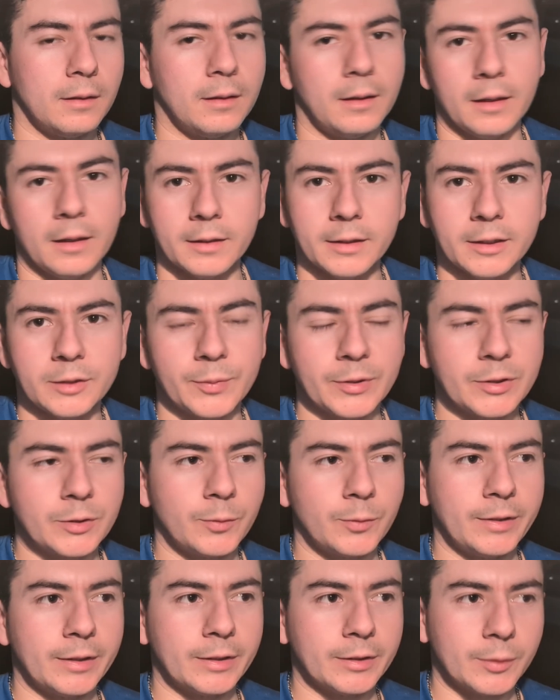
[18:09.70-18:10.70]
at least
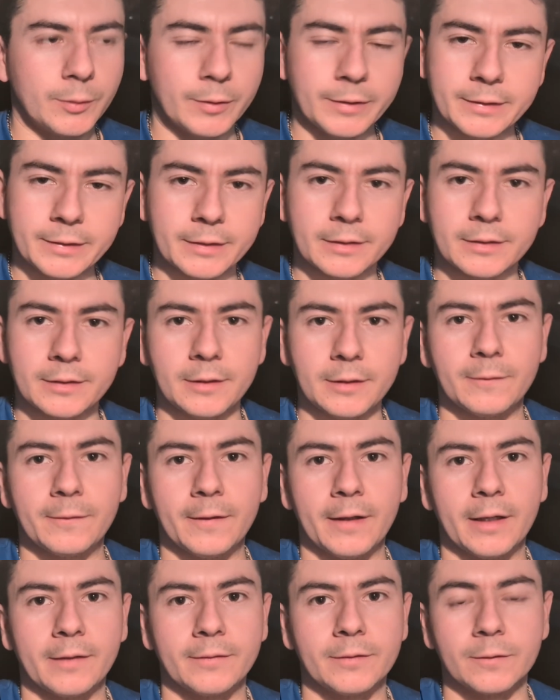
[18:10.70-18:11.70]
between a
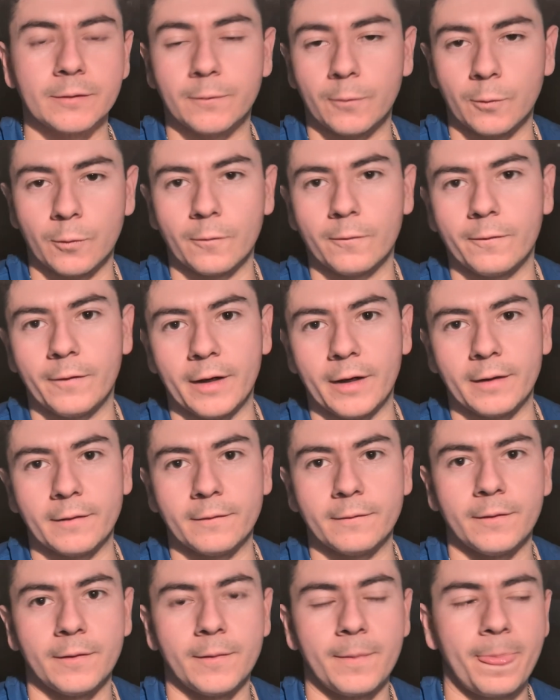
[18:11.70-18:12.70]
365 to
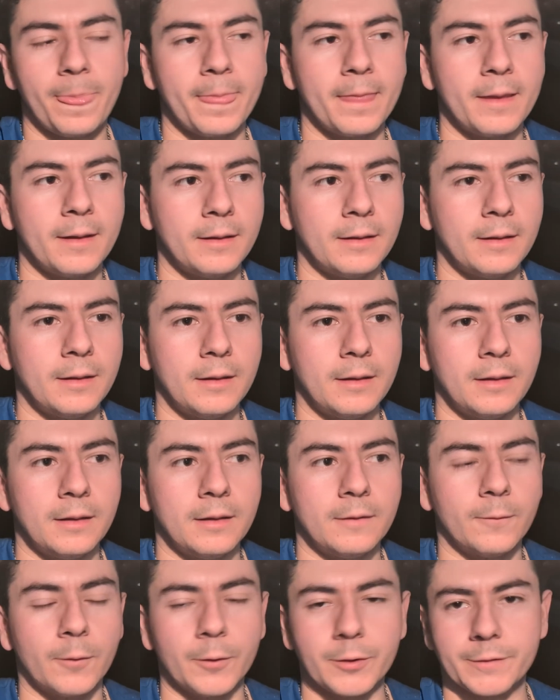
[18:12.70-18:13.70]
405,
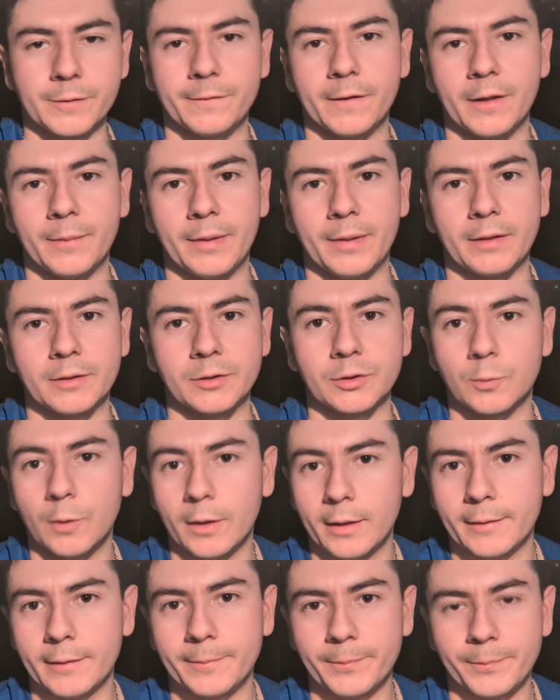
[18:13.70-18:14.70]
405 pound
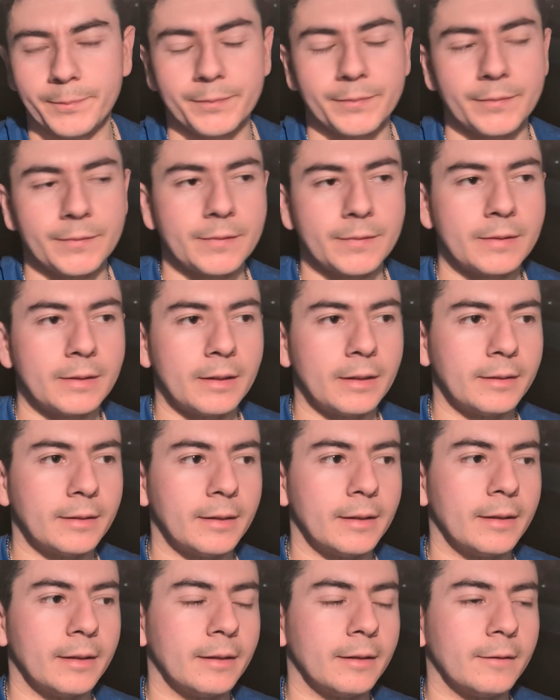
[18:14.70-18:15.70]
squat, and
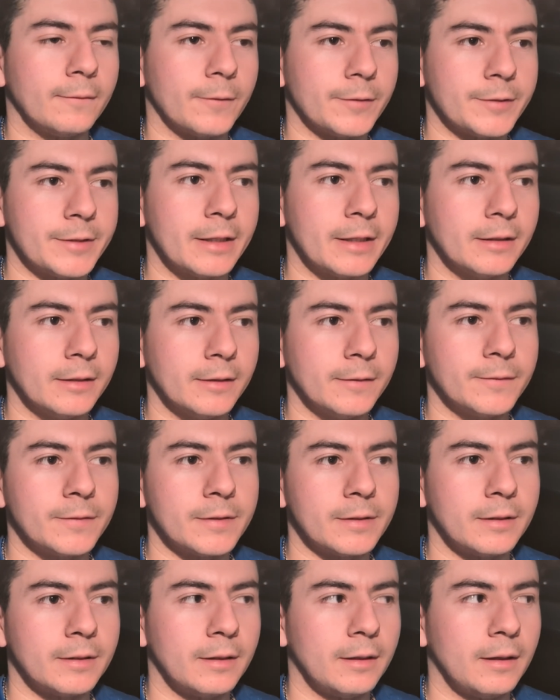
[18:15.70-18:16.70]
then for
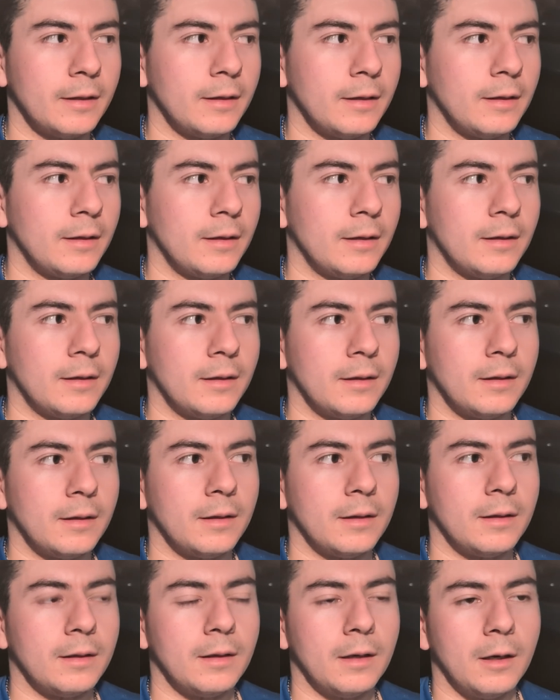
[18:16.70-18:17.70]
deadlift,
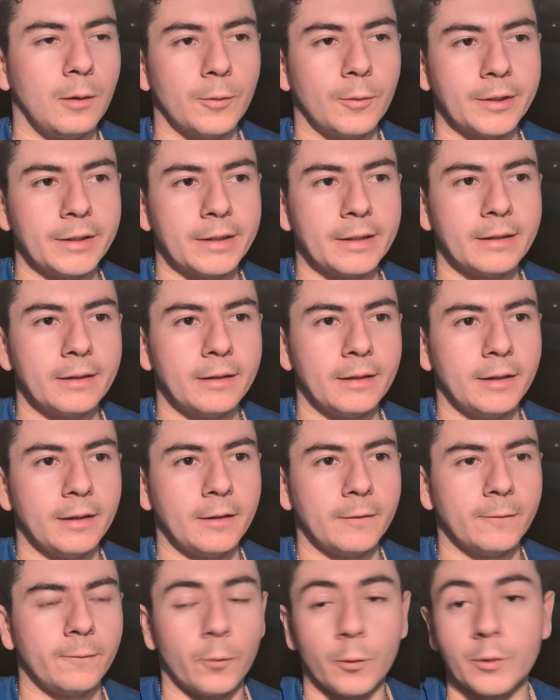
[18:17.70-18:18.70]
I want to get
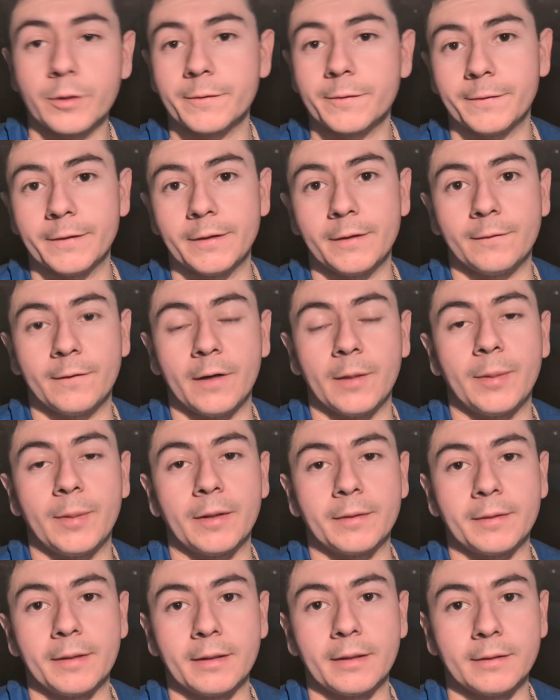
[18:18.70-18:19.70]
a 455
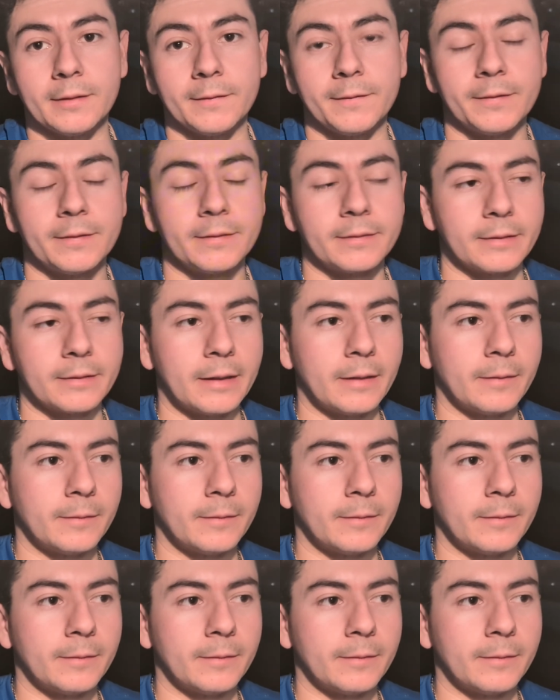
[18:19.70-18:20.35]
pound deadlift. So